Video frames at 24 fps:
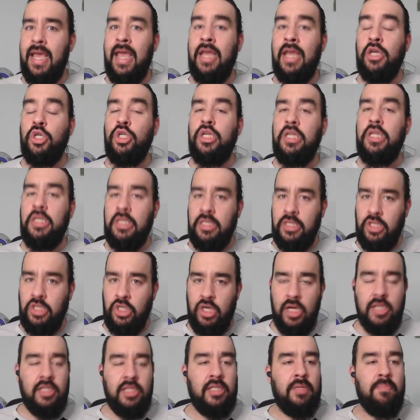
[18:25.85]
and she's
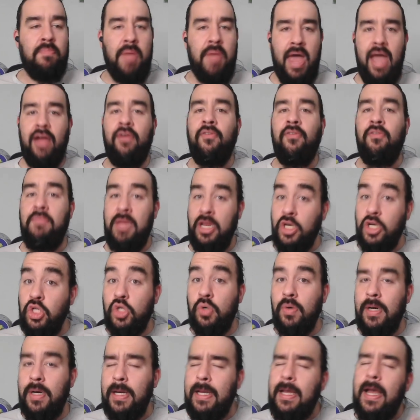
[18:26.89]
just back from
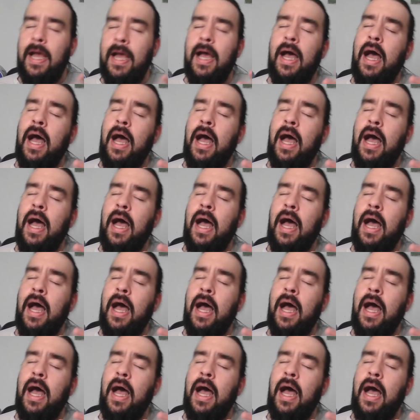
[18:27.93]
injury.